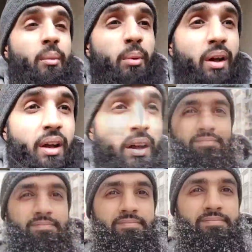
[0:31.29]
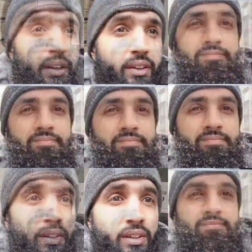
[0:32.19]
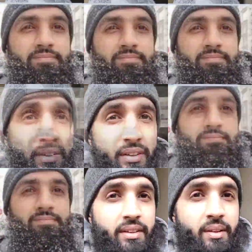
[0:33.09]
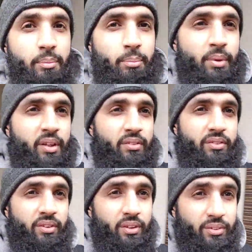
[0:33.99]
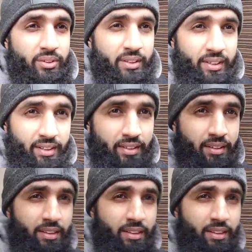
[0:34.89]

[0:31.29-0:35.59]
But you can see there's a bit of snow today,